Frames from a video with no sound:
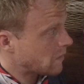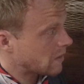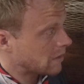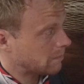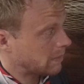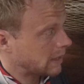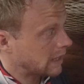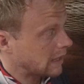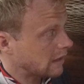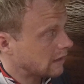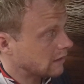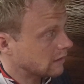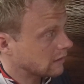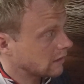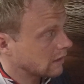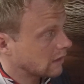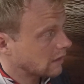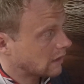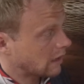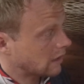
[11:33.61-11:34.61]
up here,
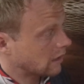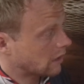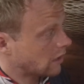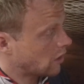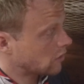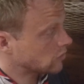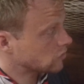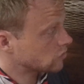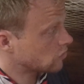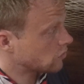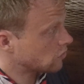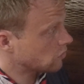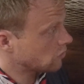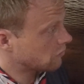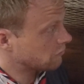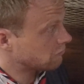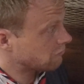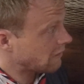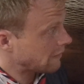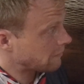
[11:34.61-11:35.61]
like a close haul, or
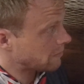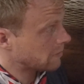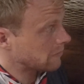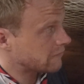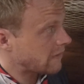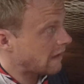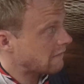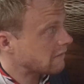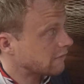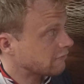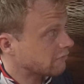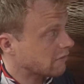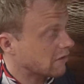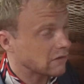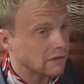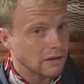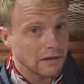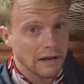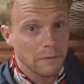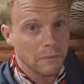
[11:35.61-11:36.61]
right from the very
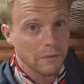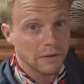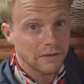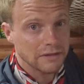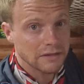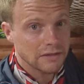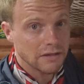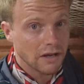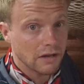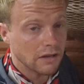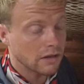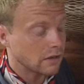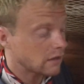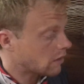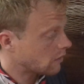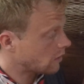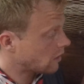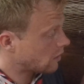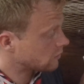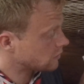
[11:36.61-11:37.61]
front, like we're stuck in the
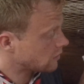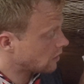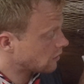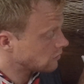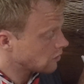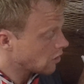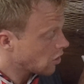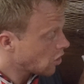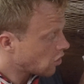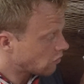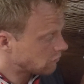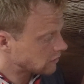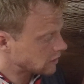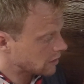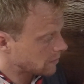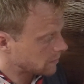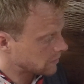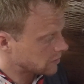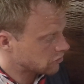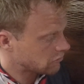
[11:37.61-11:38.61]
no-go zone, or is it
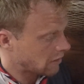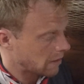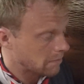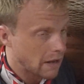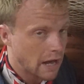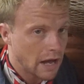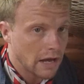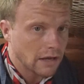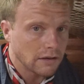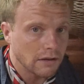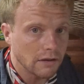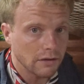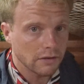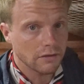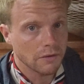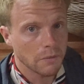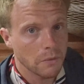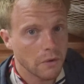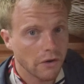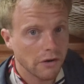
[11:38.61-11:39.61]
coming straight behind us,
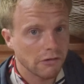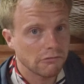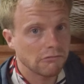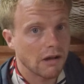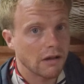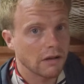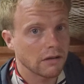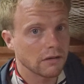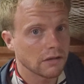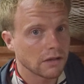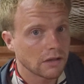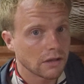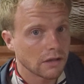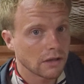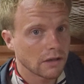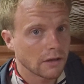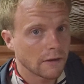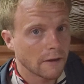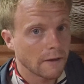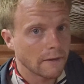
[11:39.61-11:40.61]
so we're on a run?
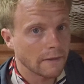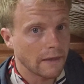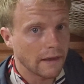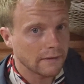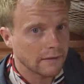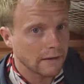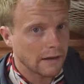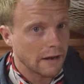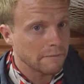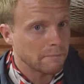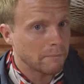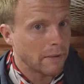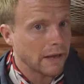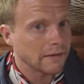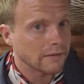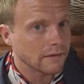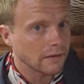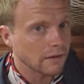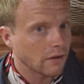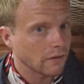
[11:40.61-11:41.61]
That's the kind of
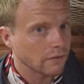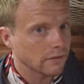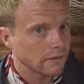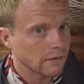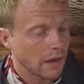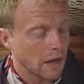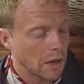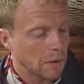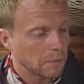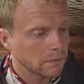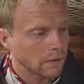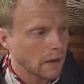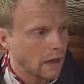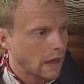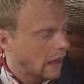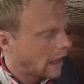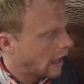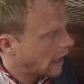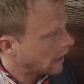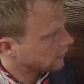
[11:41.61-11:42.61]
basic concept.
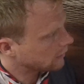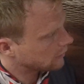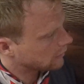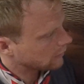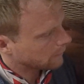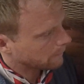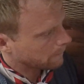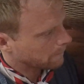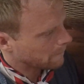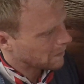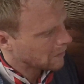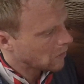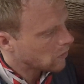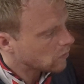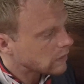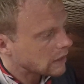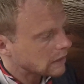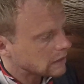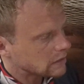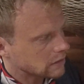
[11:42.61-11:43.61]
And all
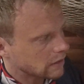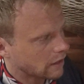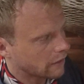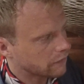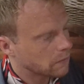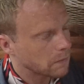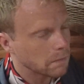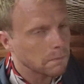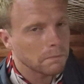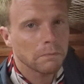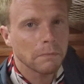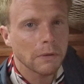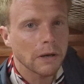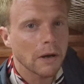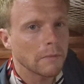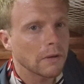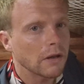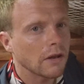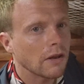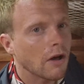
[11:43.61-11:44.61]
this stuff will
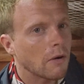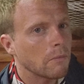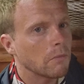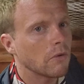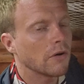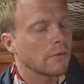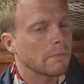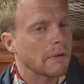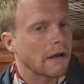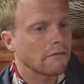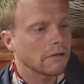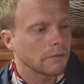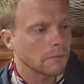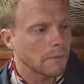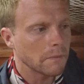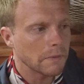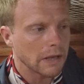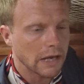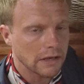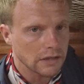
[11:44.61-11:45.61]
become a lot more apparent
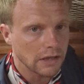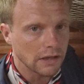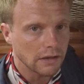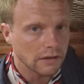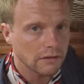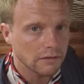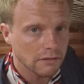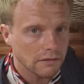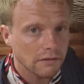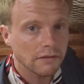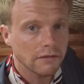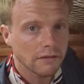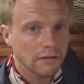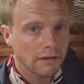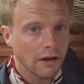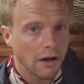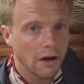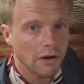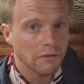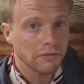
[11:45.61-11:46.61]
when we actually,
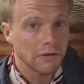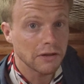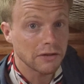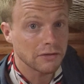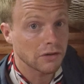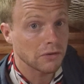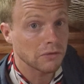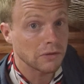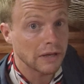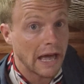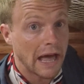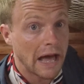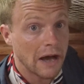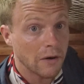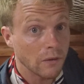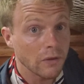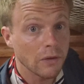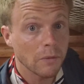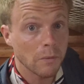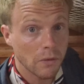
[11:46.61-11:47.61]
hopefully soon, get out
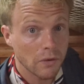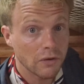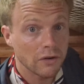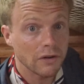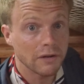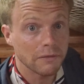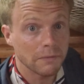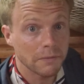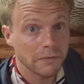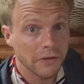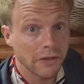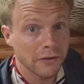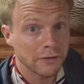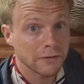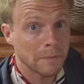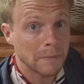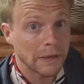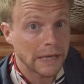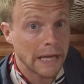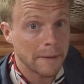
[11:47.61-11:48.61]
on the water for the
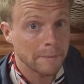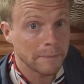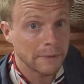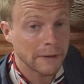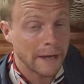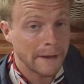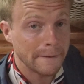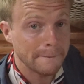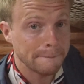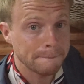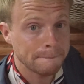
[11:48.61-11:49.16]
summer camp, okay?